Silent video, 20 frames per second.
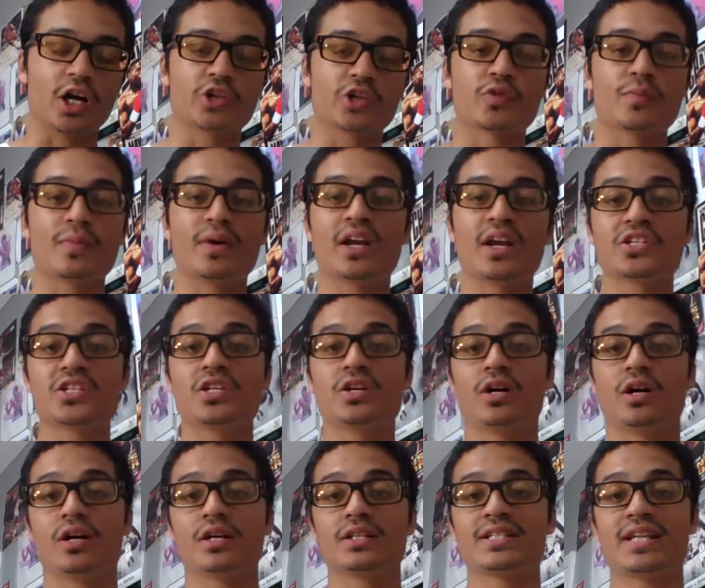tremendously
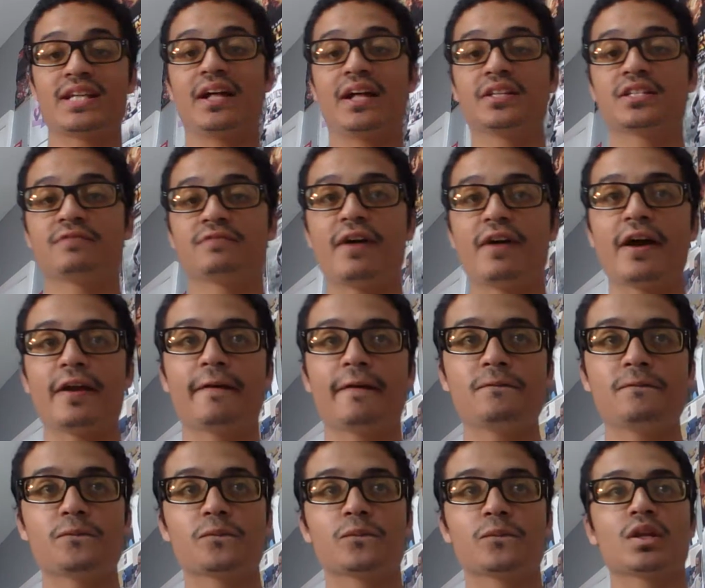talented
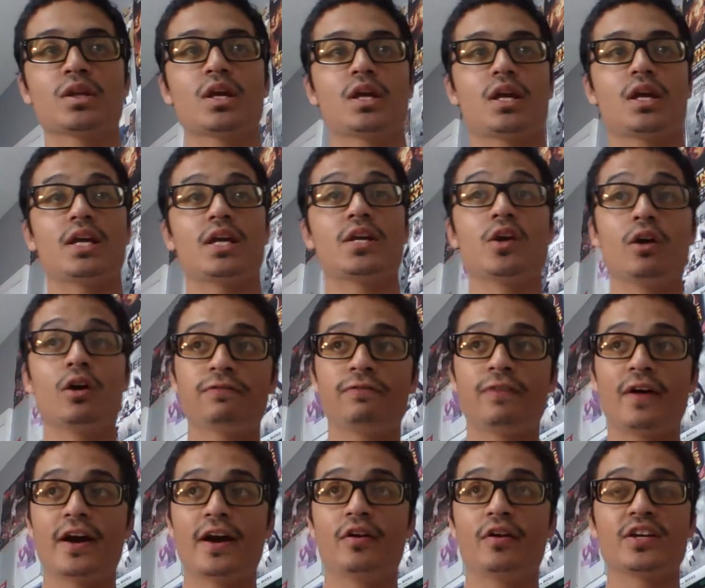fighter, a young
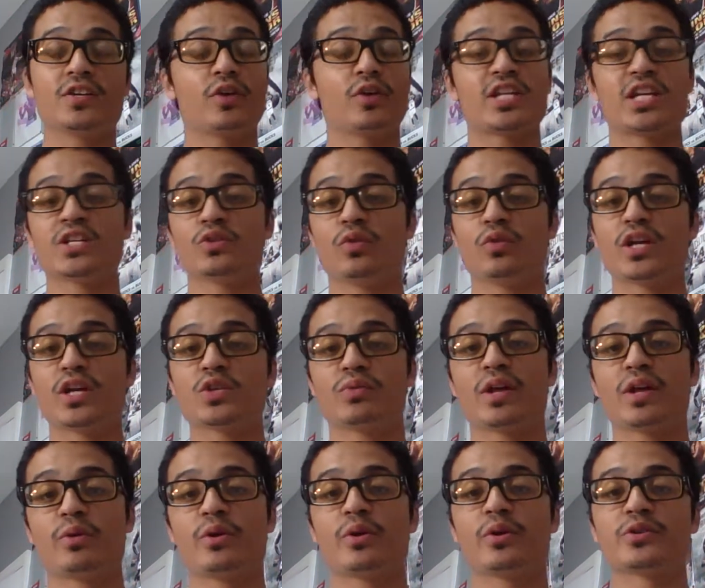fighter. He's only
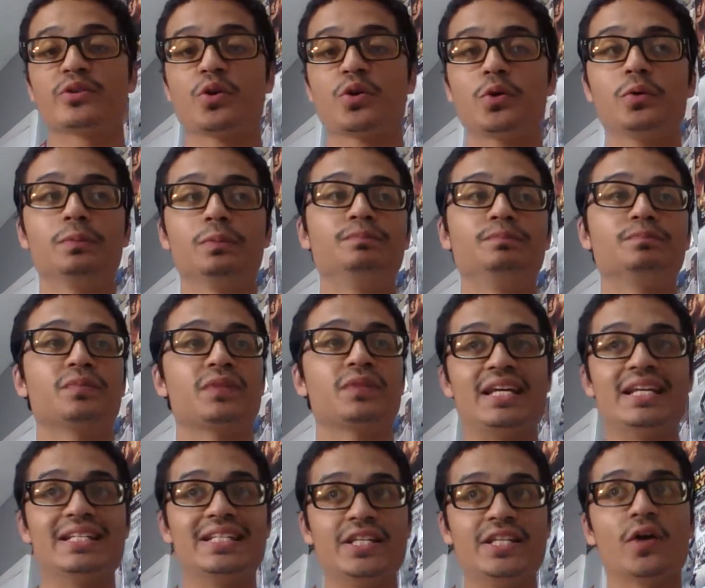23 years old.
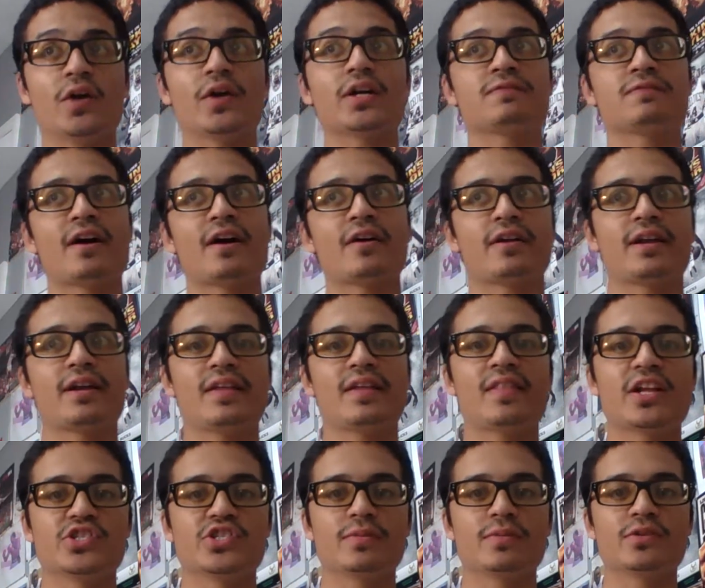He is the youngest fighter in
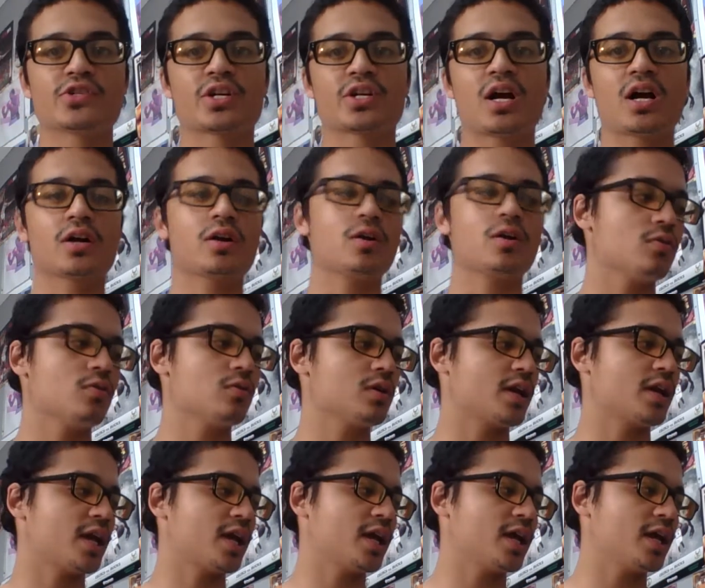that gym in Chicago,
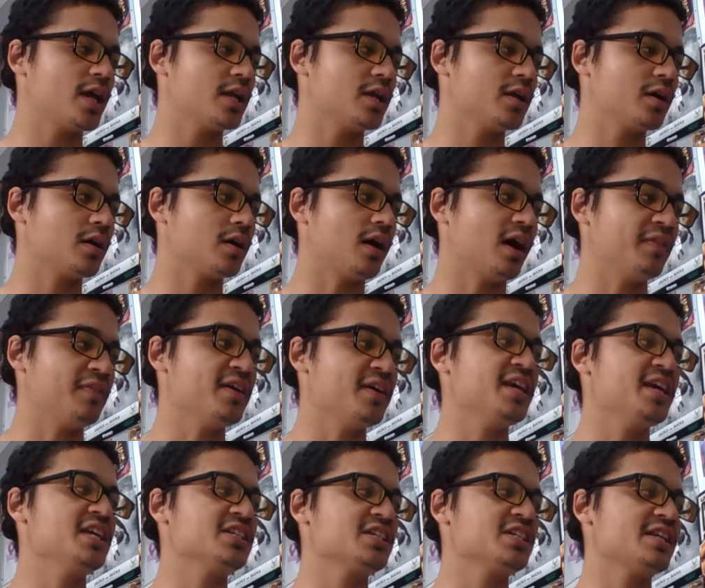and I think
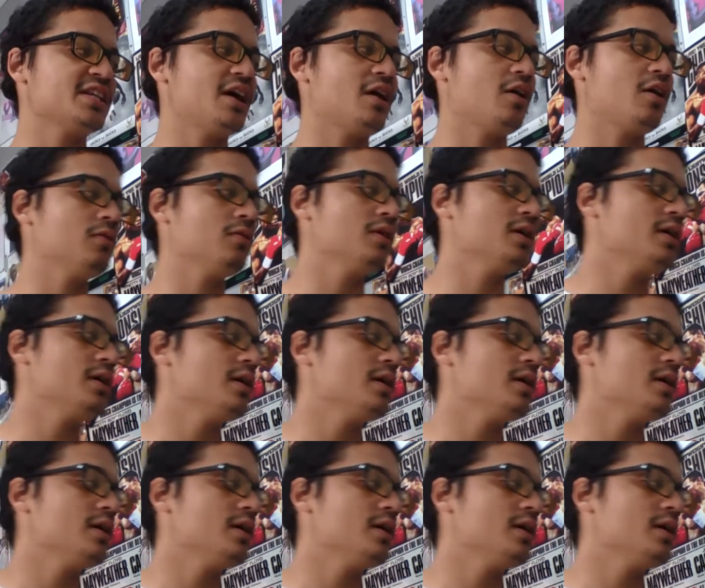he's just now